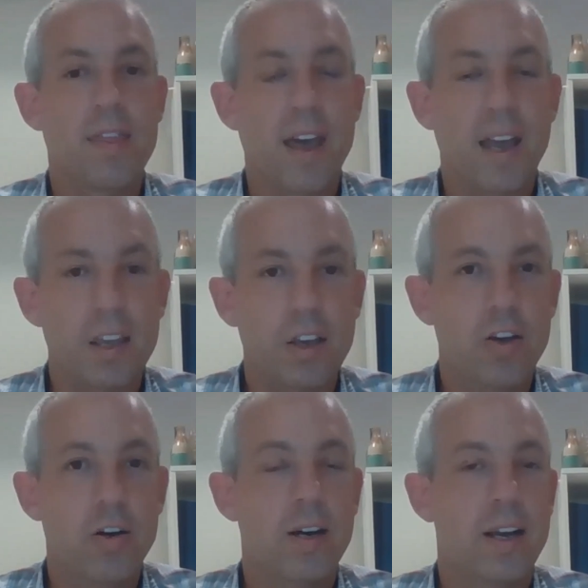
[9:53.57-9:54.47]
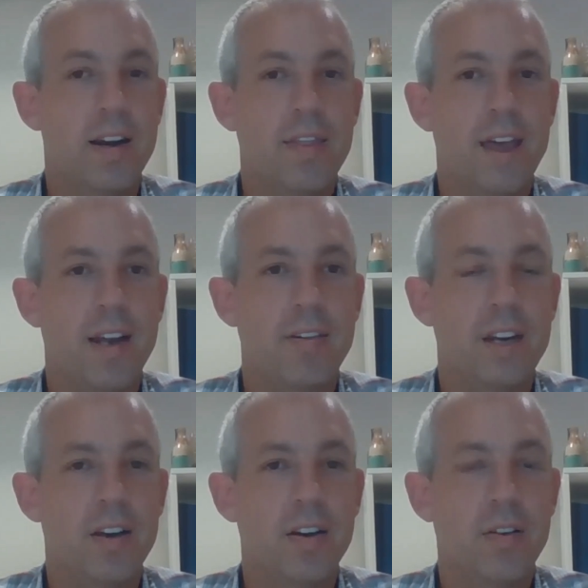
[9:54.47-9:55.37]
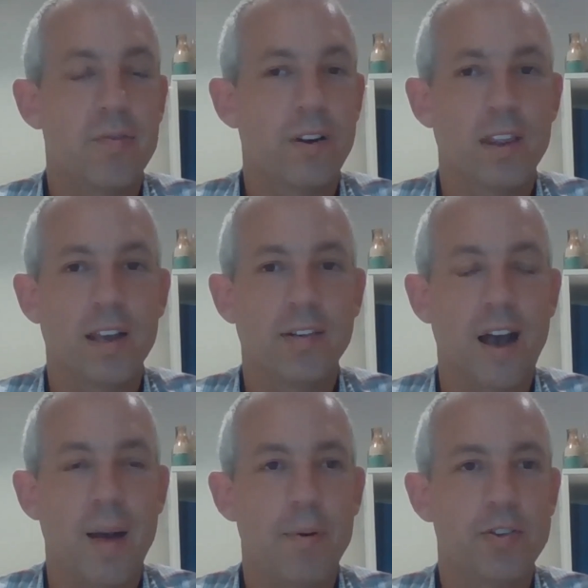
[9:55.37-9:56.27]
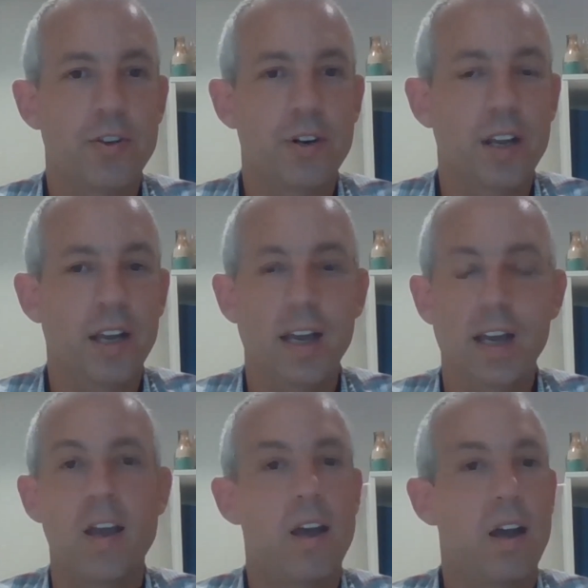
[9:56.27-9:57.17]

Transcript: thank you and thank Danielle for this opportunity.